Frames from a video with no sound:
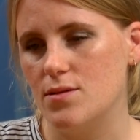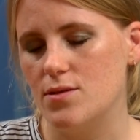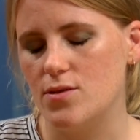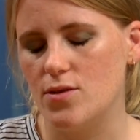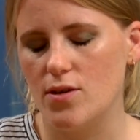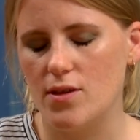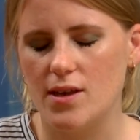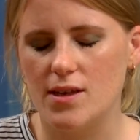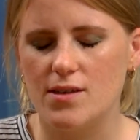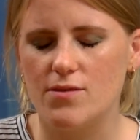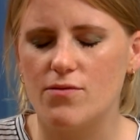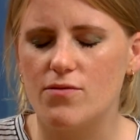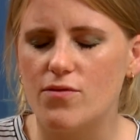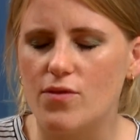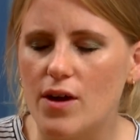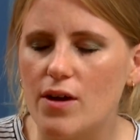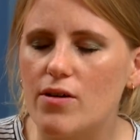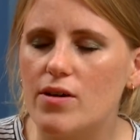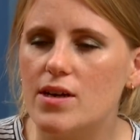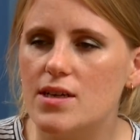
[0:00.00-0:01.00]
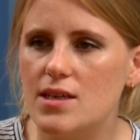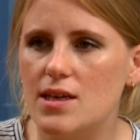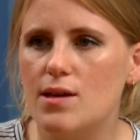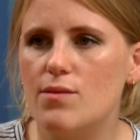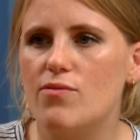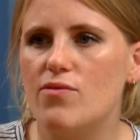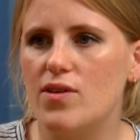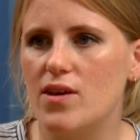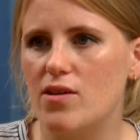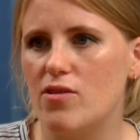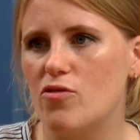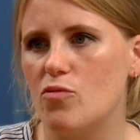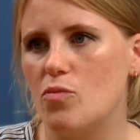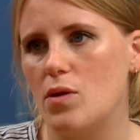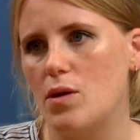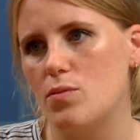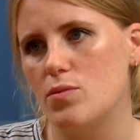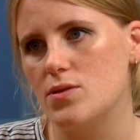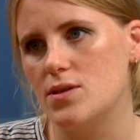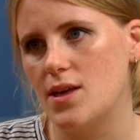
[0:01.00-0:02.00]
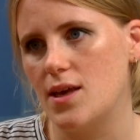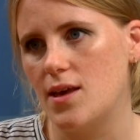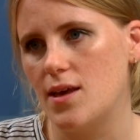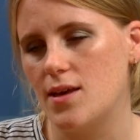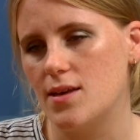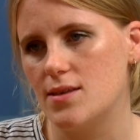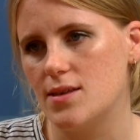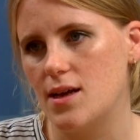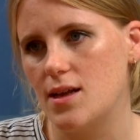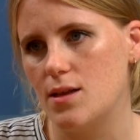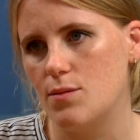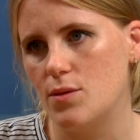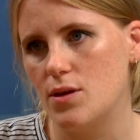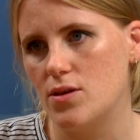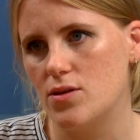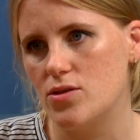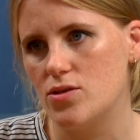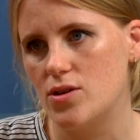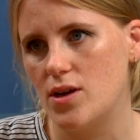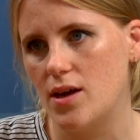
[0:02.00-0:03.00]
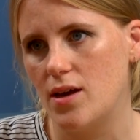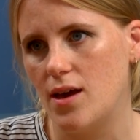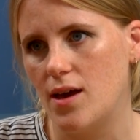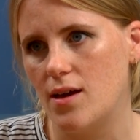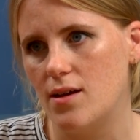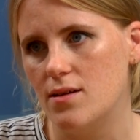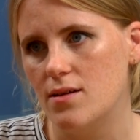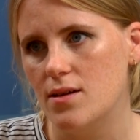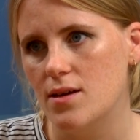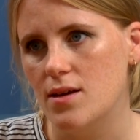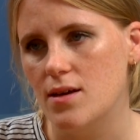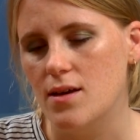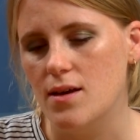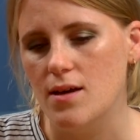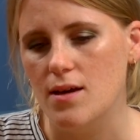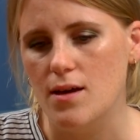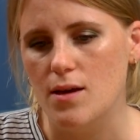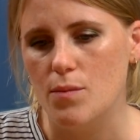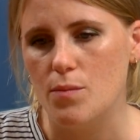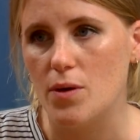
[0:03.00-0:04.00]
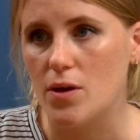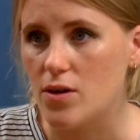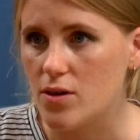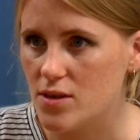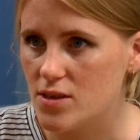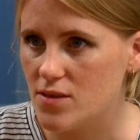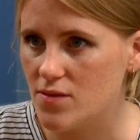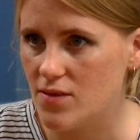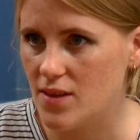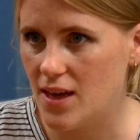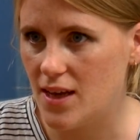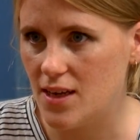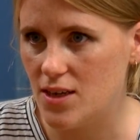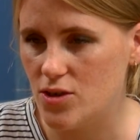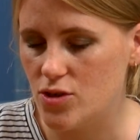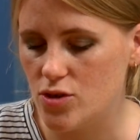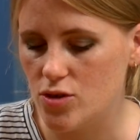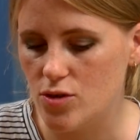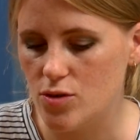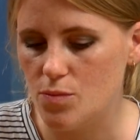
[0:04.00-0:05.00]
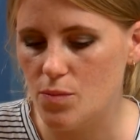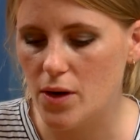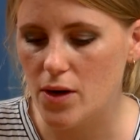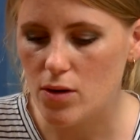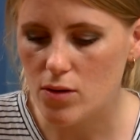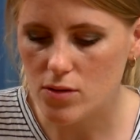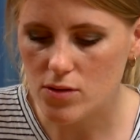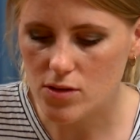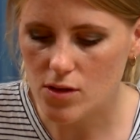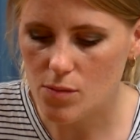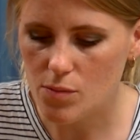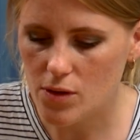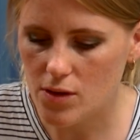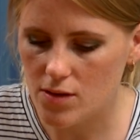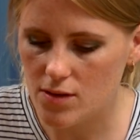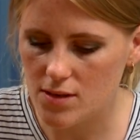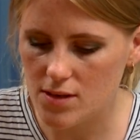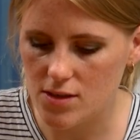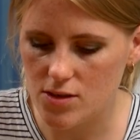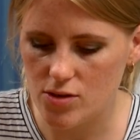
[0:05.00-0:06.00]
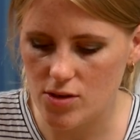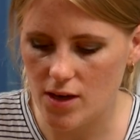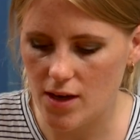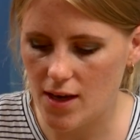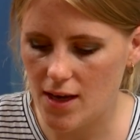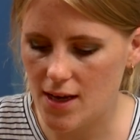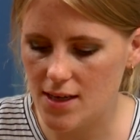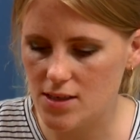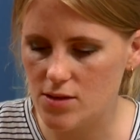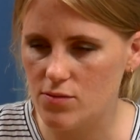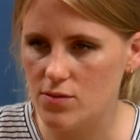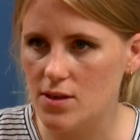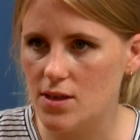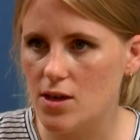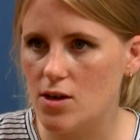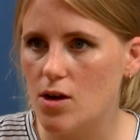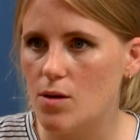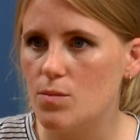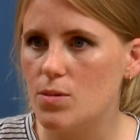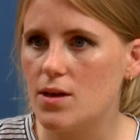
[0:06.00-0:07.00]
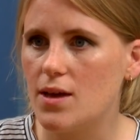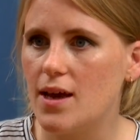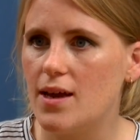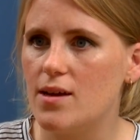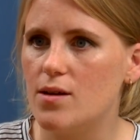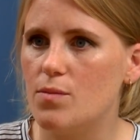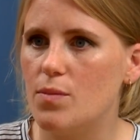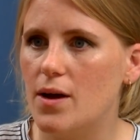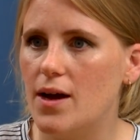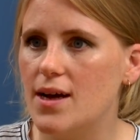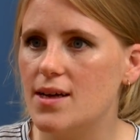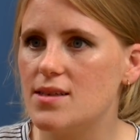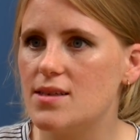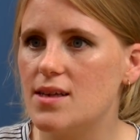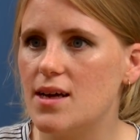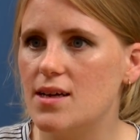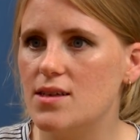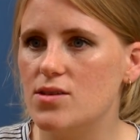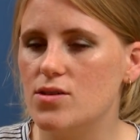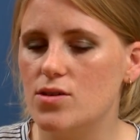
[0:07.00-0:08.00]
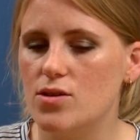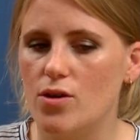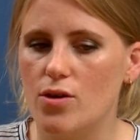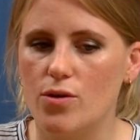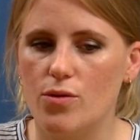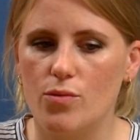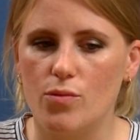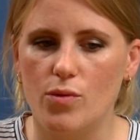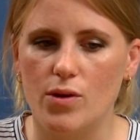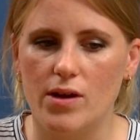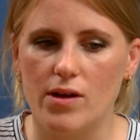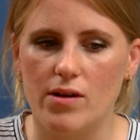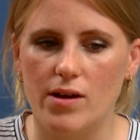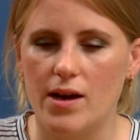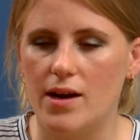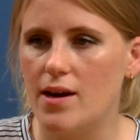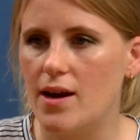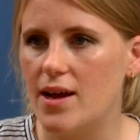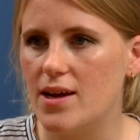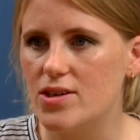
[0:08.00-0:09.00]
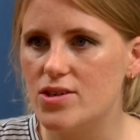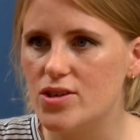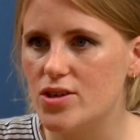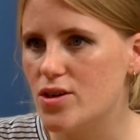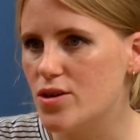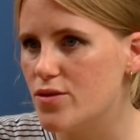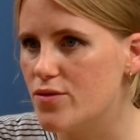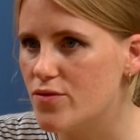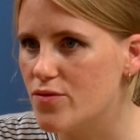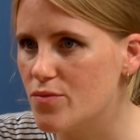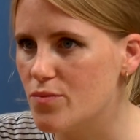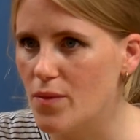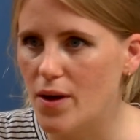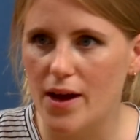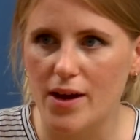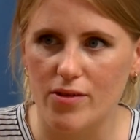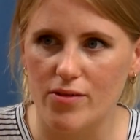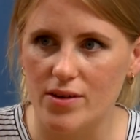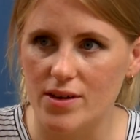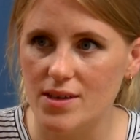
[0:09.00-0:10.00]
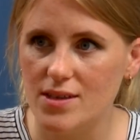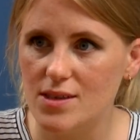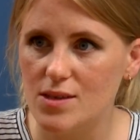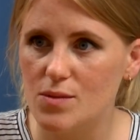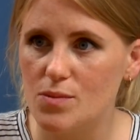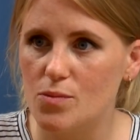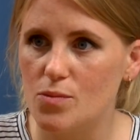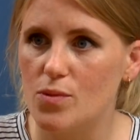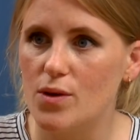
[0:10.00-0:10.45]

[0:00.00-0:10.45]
So there's very deep fear of people seeking asylum in Australia because of that issue, but also because Australia has a really complicated past. As you know, we're a nation of migrants.